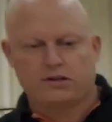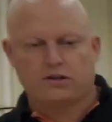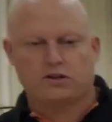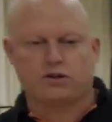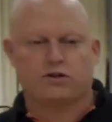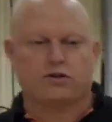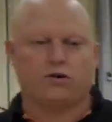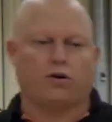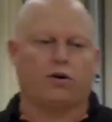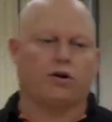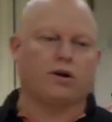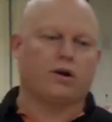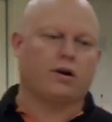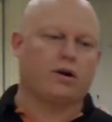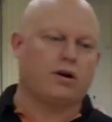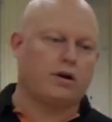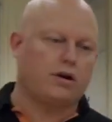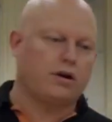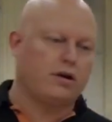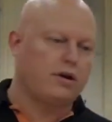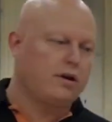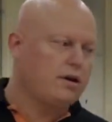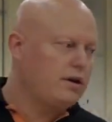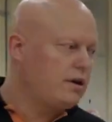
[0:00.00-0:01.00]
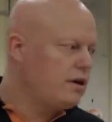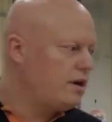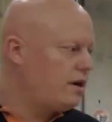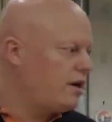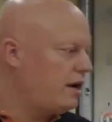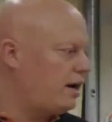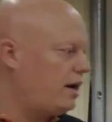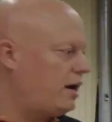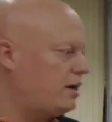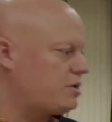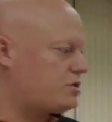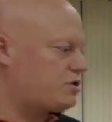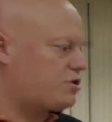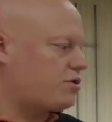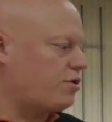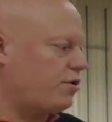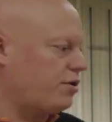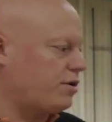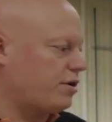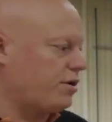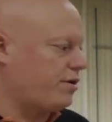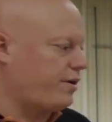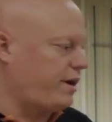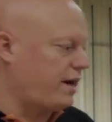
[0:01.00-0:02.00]
and stronger,
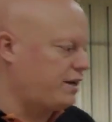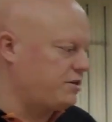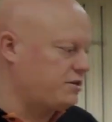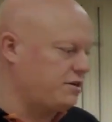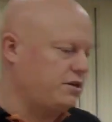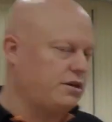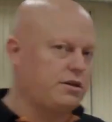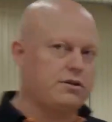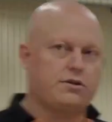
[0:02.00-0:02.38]
stronger engine